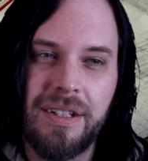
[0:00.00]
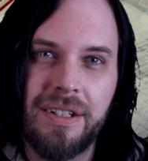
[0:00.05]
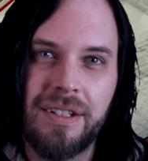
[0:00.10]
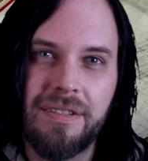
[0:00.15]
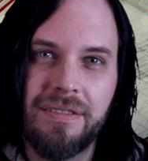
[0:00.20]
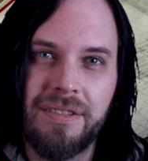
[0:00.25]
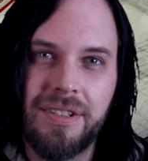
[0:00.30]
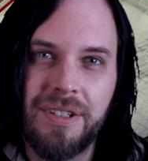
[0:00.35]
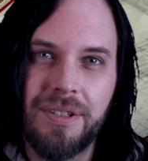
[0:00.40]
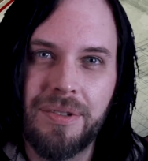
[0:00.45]

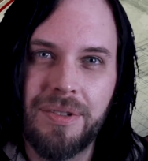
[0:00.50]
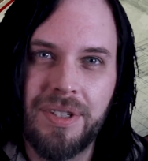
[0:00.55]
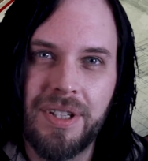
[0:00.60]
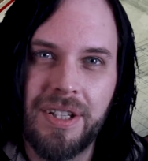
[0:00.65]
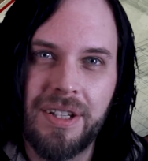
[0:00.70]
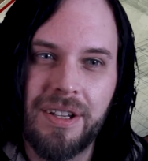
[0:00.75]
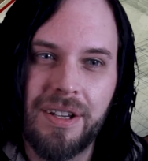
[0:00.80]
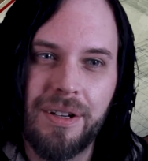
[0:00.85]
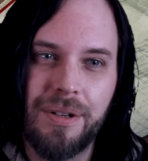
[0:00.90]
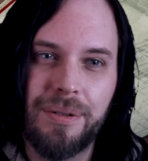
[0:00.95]
and
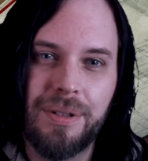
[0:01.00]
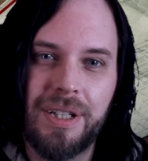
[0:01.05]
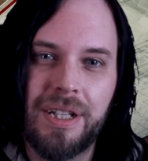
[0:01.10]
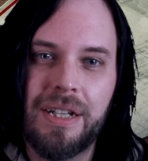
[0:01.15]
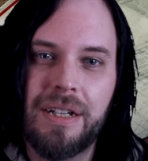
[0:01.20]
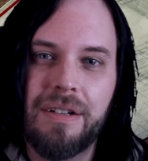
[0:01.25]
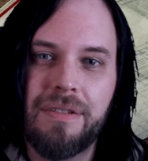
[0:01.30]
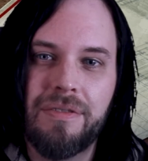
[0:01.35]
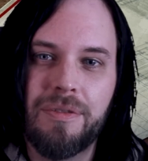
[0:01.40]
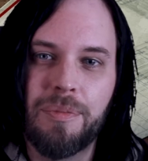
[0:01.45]
you say to
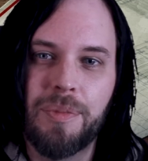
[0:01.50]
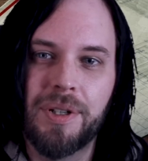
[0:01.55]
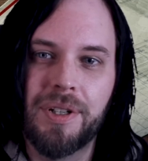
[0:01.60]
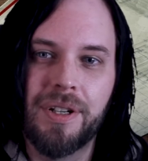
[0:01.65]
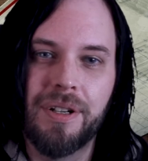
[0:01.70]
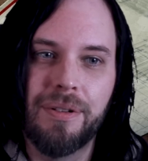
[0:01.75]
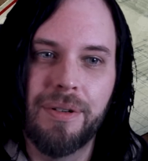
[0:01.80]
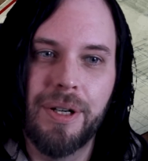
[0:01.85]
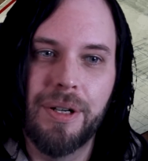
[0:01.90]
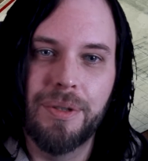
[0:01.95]
go
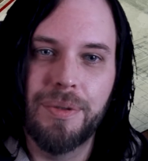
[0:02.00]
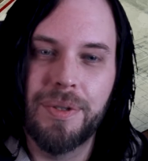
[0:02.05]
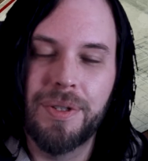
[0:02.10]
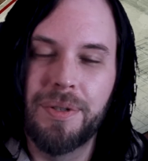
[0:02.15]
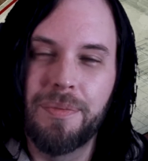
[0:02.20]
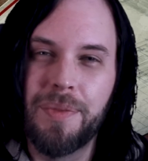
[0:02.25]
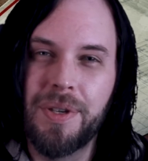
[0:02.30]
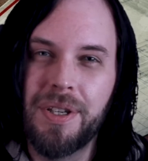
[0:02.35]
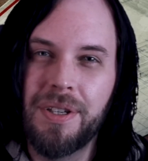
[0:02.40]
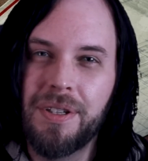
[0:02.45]
left, but no one
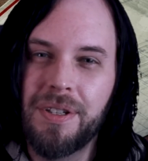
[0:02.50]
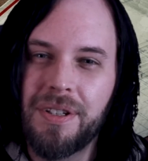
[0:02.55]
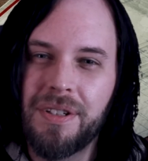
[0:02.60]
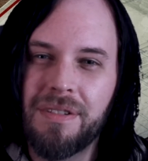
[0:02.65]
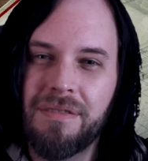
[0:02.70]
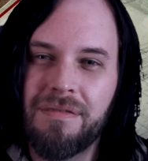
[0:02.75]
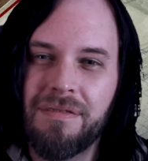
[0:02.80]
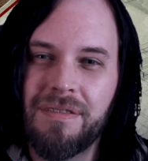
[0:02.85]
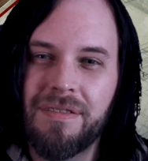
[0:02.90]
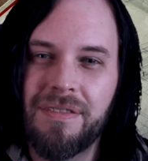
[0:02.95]
knows what you
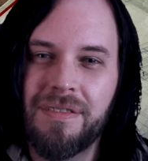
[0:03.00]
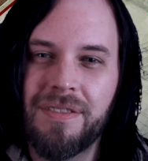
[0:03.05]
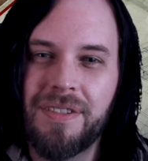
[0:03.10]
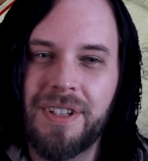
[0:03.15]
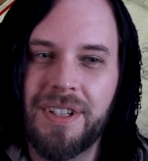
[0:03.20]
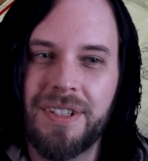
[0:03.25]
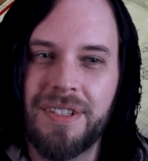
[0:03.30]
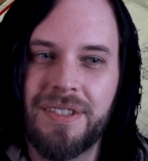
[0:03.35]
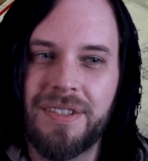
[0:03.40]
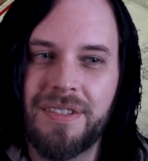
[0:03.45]
mean
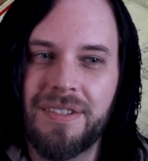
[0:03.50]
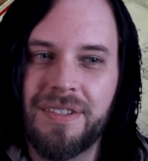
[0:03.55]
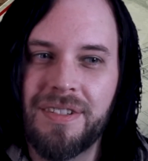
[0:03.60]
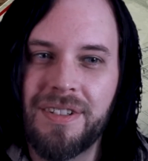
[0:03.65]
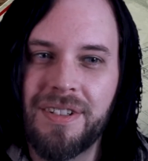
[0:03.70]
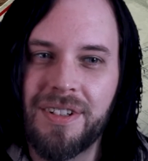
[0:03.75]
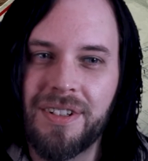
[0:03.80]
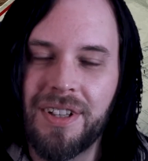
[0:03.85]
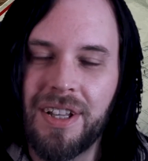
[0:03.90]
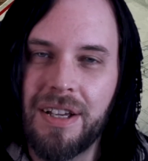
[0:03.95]

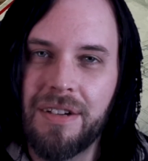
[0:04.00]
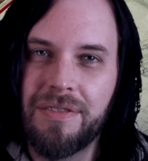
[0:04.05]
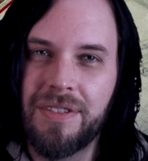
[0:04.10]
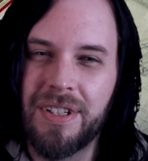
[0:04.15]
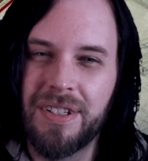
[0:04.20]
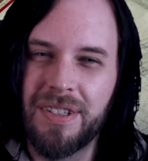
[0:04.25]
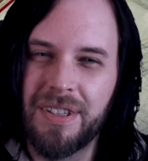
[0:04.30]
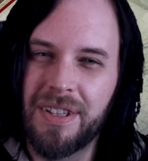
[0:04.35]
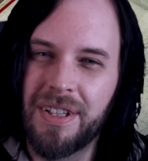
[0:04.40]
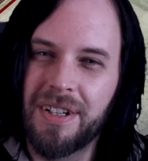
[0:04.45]
because your
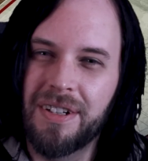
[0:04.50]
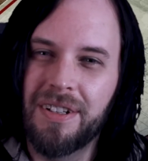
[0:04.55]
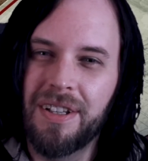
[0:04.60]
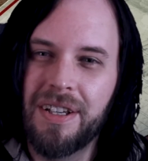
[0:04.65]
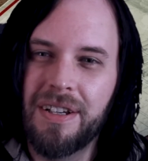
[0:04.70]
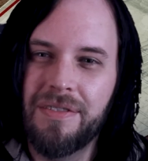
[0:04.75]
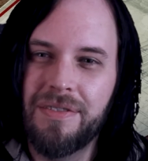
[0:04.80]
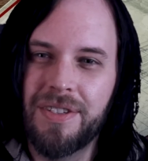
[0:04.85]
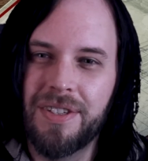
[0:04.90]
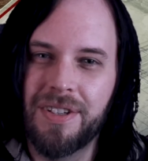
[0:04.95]
left
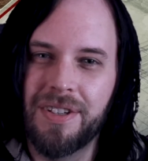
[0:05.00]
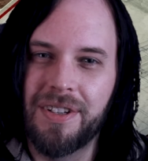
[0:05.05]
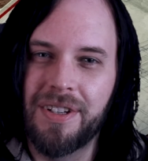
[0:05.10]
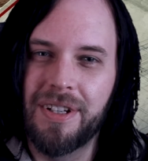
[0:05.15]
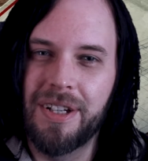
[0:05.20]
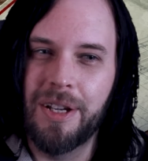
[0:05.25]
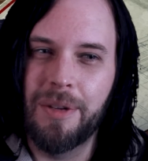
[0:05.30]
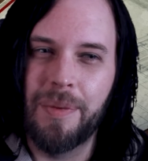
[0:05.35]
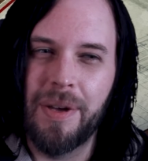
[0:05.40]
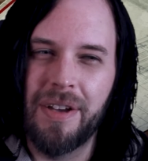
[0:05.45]
isn't their
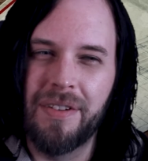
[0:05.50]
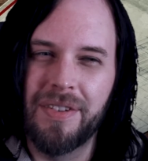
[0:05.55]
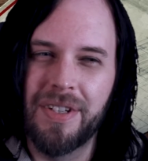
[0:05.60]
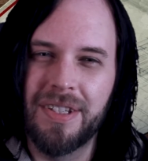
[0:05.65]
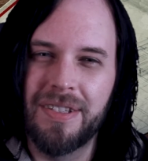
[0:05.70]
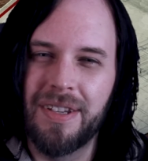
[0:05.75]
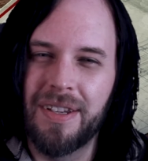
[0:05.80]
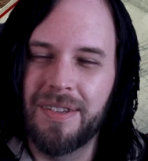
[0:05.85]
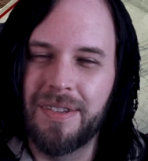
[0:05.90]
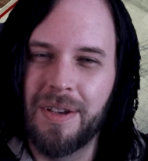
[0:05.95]
left, so you end
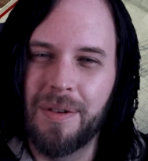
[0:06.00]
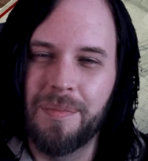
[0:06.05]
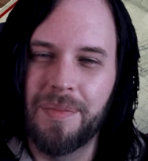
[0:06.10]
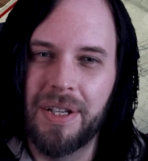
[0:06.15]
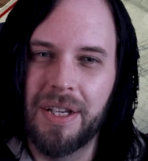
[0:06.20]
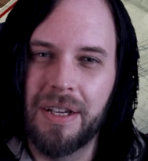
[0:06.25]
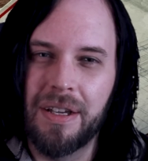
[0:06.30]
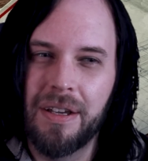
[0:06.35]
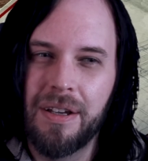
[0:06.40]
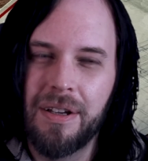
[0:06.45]
up having to say
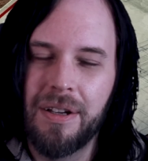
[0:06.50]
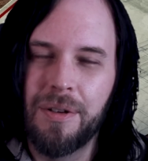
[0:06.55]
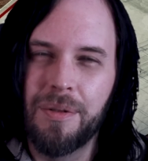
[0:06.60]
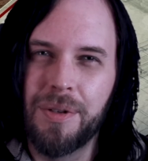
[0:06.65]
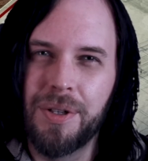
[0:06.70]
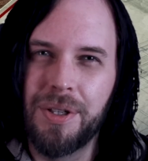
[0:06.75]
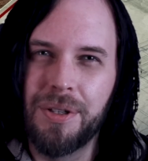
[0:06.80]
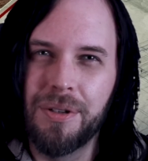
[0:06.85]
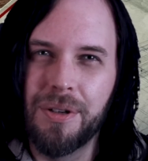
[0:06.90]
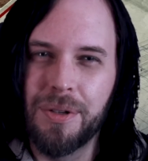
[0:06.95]
something
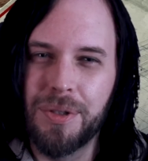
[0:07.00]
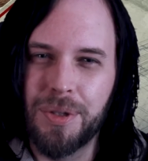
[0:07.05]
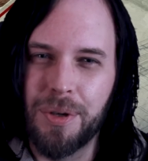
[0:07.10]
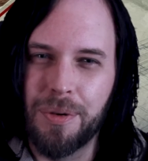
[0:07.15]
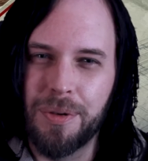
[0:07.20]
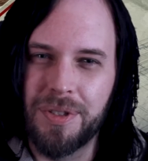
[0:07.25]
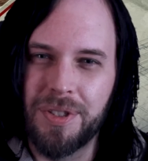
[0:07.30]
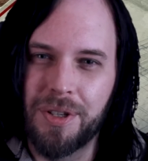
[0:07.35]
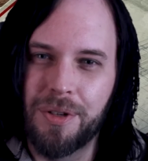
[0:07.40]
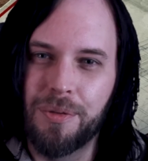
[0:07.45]
like, "Well,
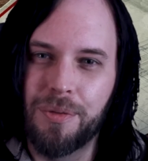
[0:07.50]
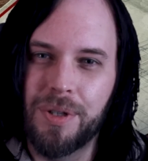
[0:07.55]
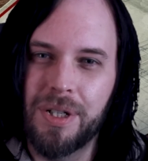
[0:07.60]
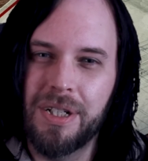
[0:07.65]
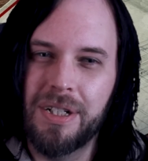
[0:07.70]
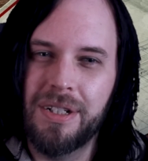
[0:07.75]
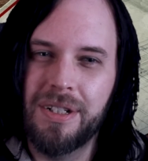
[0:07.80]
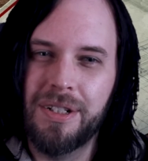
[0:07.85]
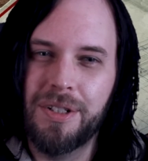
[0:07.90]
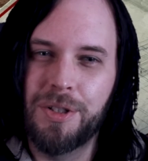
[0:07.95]
you go towards
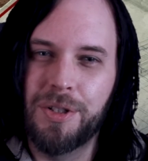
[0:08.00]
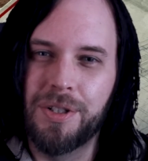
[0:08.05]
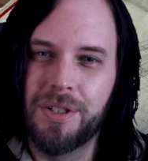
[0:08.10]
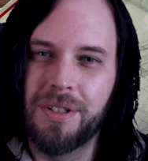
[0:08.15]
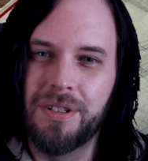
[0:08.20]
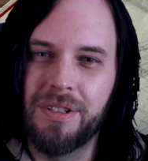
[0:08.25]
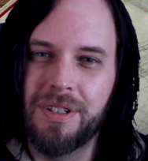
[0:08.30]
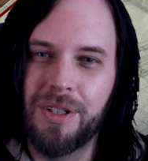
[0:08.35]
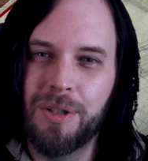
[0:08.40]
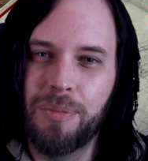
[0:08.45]
the
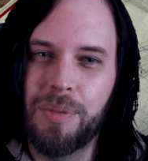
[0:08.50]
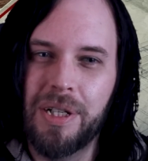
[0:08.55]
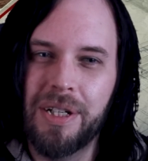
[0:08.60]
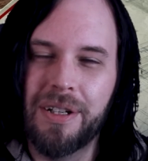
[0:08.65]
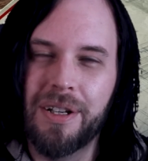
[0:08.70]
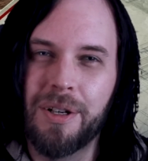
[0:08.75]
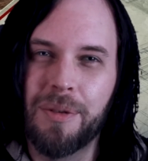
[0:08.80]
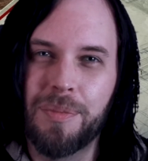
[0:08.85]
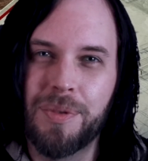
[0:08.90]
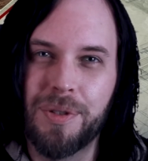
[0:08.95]
garage, and
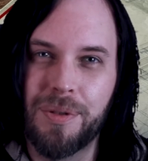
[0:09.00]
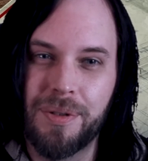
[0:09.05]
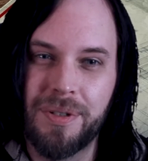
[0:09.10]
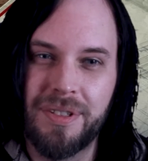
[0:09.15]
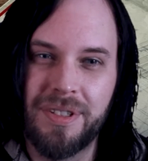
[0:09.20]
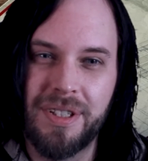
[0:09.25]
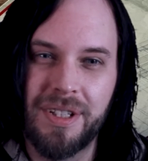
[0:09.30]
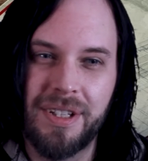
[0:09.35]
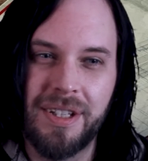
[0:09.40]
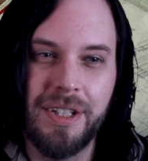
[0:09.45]
I'll back
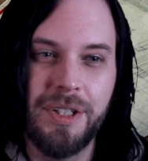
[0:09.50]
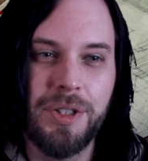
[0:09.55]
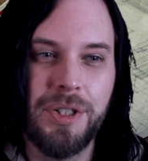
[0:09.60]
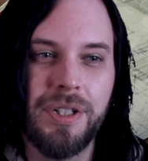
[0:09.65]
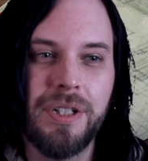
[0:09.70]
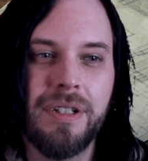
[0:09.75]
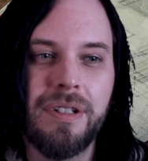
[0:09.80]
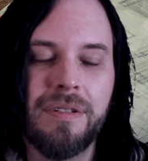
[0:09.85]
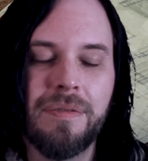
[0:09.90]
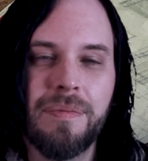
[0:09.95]
up towards the
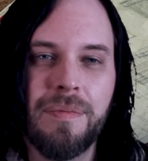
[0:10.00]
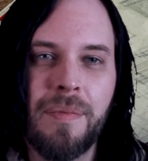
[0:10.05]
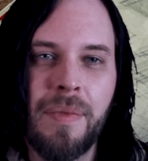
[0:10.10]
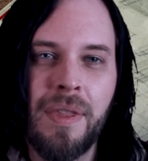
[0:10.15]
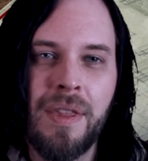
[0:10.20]
kitchen."